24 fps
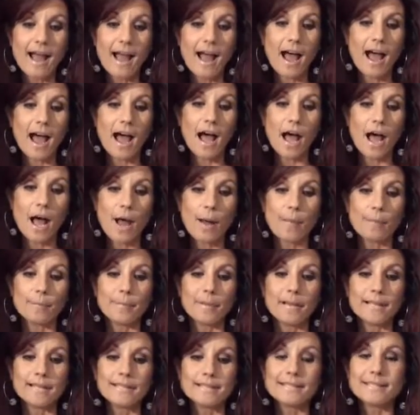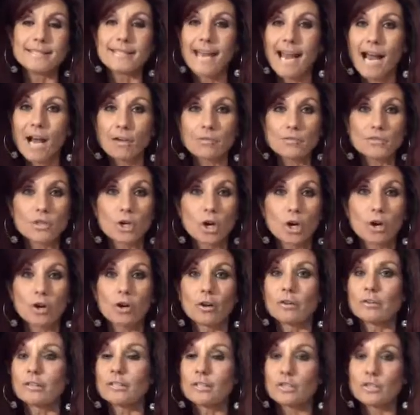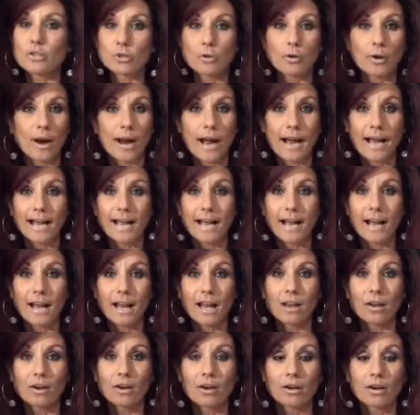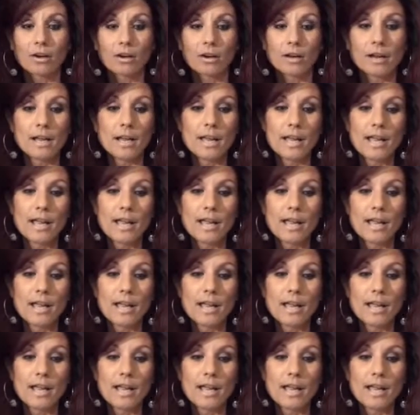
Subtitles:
downturned tricolor.